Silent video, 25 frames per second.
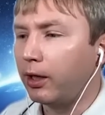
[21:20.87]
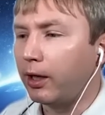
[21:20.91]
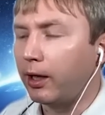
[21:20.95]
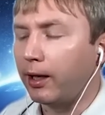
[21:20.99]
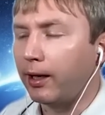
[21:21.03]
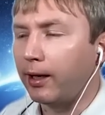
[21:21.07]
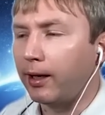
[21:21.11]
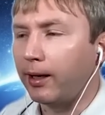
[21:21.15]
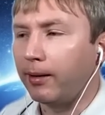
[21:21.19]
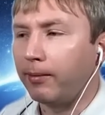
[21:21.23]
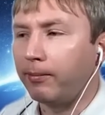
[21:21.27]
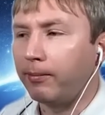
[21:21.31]

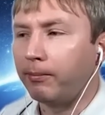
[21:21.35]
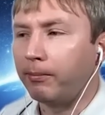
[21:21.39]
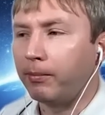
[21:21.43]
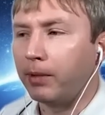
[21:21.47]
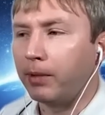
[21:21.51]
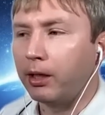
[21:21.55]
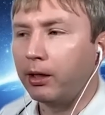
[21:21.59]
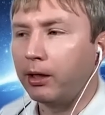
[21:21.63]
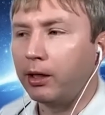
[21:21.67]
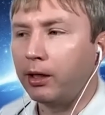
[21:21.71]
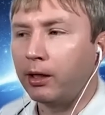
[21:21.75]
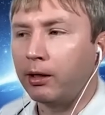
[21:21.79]
Um
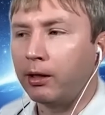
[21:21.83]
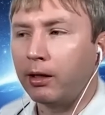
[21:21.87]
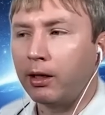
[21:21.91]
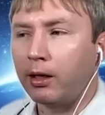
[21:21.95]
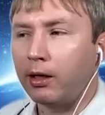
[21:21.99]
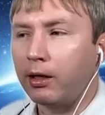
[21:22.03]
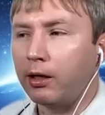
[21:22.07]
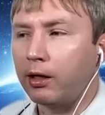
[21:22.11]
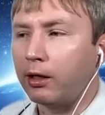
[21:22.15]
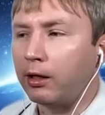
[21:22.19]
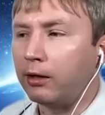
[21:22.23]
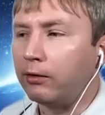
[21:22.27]
it,
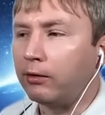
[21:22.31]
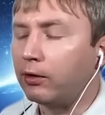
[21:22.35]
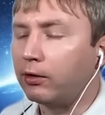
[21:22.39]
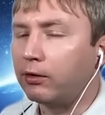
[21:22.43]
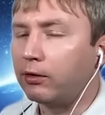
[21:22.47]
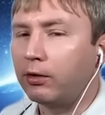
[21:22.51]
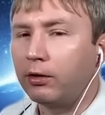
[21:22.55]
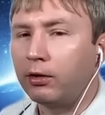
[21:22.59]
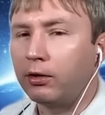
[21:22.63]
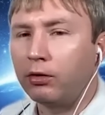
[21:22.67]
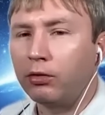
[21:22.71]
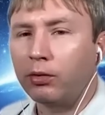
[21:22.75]
is it
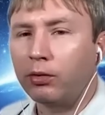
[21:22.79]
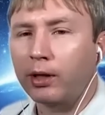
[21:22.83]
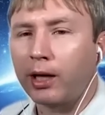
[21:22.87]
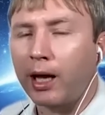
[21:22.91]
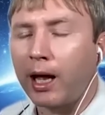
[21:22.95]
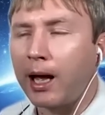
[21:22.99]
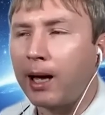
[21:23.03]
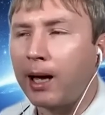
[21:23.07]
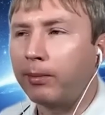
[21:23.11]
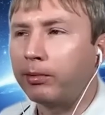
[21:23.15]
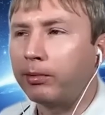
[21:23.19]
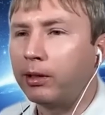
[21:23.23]
to do with
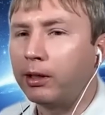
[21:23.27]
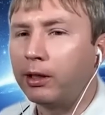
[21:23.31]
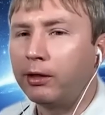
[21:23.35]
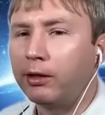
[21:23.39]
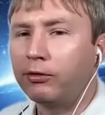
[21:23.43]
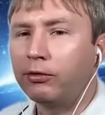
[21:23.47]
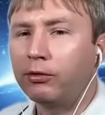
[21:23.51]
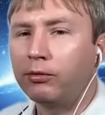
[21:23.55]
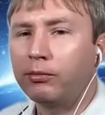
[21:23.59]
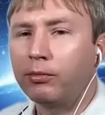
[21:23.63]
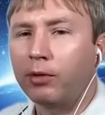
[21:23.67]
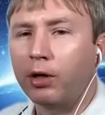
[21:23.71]

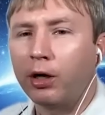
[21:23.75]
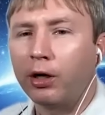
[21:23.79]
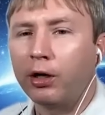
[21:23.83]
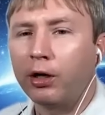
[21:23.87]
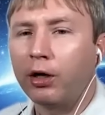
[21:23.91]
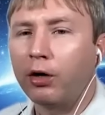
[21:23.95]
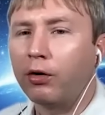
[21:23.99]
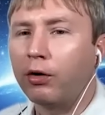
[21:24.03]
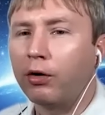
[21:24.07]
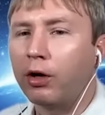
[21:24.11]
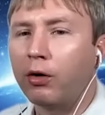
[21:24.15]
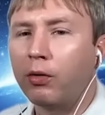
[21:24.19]
capitalism? I
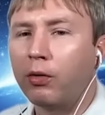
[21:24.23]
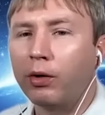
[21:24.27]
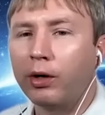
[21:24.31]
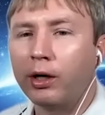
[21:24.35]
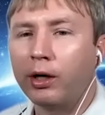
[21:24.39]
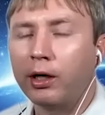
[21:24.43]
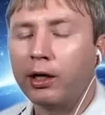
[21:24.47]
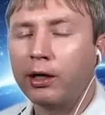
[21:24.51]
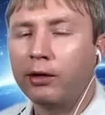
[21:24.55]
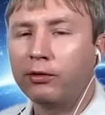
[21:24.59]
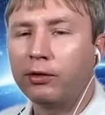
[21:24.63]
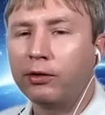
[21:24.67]
don't know what
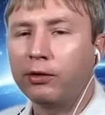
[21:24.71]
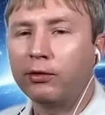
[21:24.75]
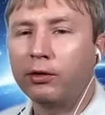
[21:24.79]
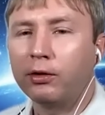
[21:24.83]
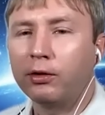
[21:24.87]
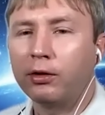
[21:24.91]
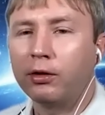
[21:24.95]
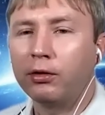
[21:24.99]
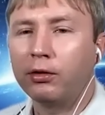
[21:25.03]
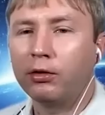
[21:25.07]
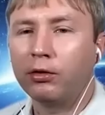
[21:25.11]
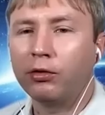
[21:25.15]
it is. Is it
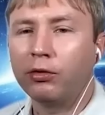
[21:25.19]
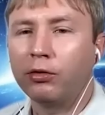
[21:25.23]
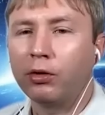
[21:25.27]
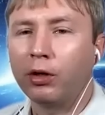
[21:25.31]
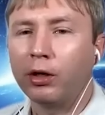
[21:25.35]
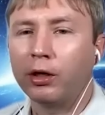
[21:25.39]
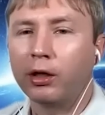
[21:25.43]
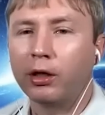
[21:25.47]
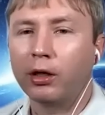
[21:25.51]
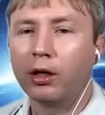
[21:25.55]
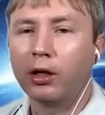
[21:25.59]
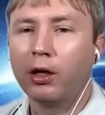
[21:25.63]
to do
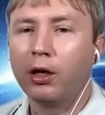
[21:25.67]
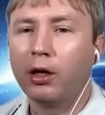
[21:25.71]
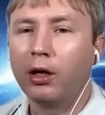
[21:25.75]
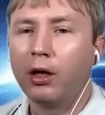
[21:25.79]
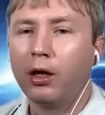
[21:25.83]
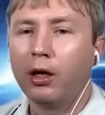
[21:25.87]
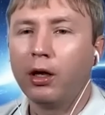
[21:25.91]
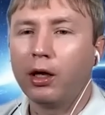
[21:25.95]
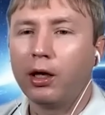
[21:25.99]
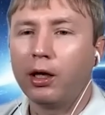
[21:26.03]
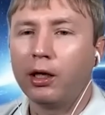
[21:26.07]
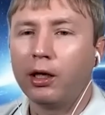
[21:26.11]
like
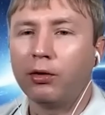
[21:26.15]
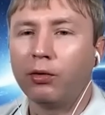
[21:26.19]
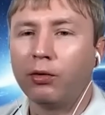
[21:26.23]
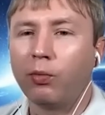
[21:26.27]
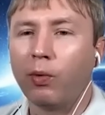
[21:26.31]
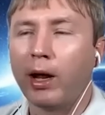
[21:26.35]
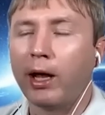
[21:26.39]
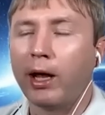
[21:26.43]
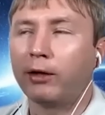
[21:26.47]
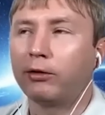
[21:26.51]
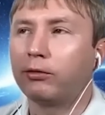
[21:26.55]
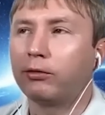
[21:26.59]
in the
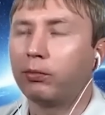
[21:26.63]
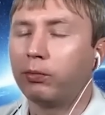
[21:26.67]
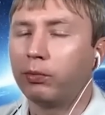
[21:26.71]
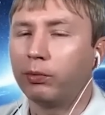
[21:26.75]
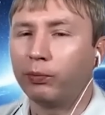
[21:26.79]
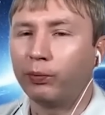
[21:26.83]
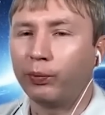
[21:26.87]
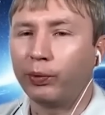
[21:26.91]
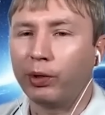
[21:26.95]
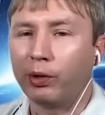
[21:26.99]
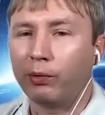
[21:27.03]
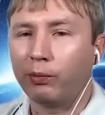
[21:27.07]
West,
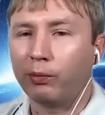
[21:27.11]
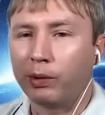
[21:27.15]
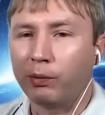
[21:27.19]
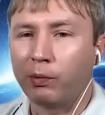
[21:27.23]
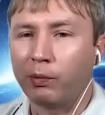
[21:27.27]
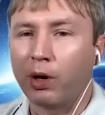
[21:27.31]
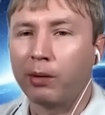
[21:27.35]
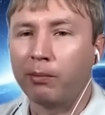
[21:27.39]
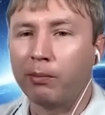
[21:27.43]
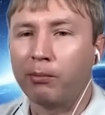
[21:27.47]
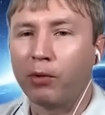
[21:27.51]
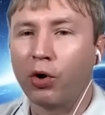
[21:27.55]
we, we
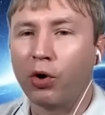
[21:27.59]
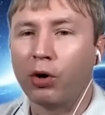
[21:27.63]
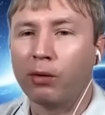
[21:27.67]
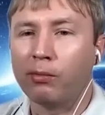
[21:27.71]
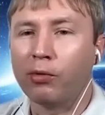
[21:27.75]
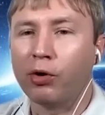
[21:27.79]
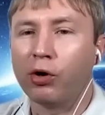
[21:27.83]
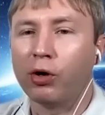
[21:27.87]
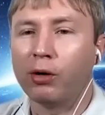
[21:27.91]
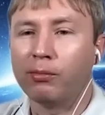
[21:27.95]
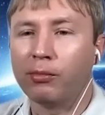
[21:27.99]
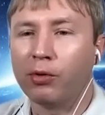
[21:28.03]
want more and
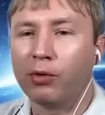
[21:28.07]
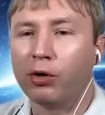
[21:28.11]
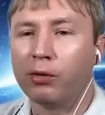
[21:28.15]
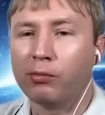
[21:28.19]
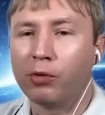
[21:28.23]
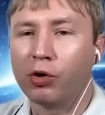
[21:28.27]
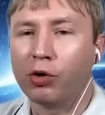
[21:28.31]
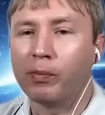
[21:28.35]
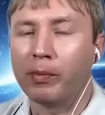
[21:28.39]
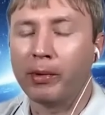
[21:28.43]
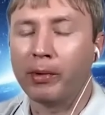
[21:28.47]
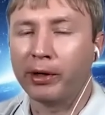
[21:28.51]
more and more and
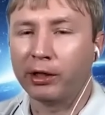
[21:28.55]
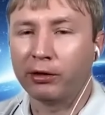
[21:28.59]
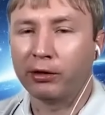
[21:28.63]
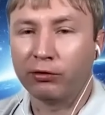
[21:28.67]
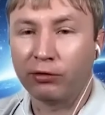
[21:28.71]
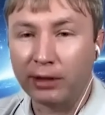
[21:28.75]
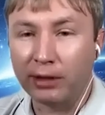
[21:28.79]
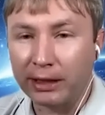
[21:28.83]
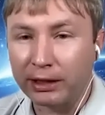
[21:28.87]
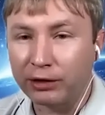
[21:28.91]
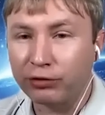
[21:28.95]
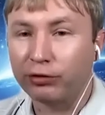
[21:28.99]
more money. It's
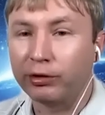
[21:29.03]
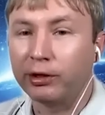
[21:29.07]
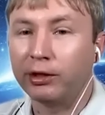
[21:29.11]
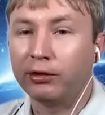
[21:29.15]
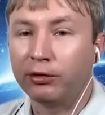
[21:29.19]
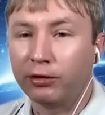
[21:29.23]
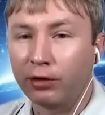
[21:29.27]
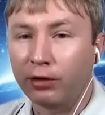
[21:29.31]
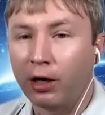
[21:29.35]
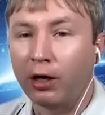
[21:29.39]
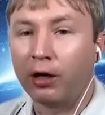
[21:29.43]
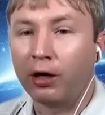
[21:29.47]
literally
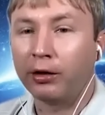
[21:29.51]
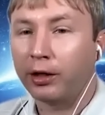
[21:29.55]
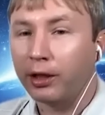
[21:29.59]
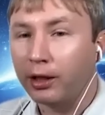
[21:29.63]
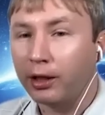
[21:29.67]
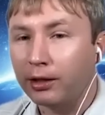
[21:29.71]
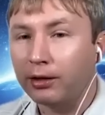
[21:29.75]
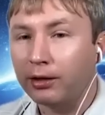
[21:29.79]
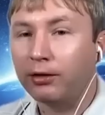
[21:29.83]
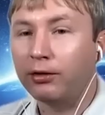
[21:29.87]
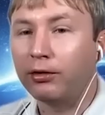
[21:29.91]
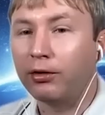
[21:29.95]
dog
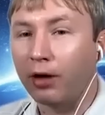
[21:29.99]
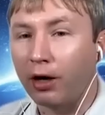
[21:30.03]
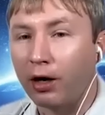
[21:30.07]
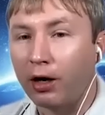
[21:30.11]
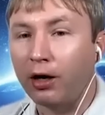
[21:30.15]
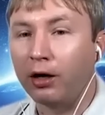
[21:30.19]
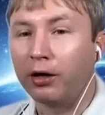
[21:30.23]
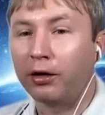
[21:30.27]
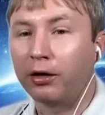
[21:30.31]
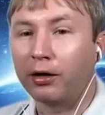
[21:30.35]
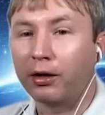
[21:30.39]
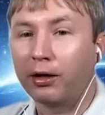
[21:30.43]
eat
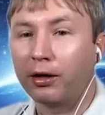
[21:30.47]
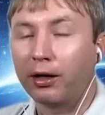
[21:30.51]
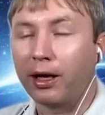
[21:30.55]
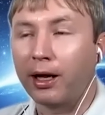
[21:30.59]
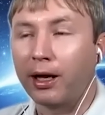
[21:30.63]
dog.